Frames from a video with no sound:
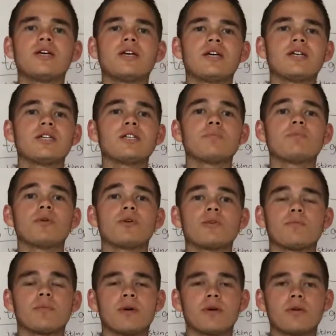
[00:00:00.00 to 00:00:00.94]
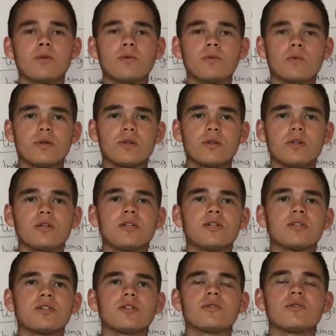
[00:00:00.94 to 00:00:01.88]
is bought by Google.
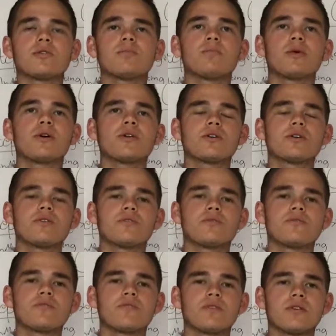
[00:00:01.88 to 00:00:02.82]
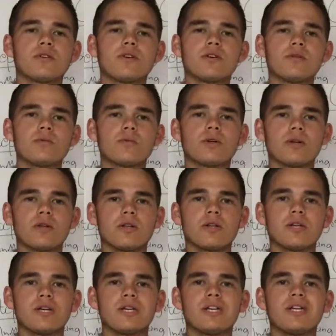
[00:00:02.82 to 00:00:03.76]
So the part of Google
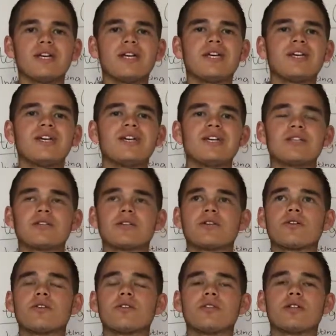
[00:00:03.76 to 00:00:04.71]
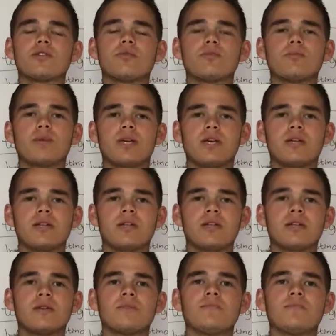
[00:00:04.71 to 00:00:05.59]
is called the domain.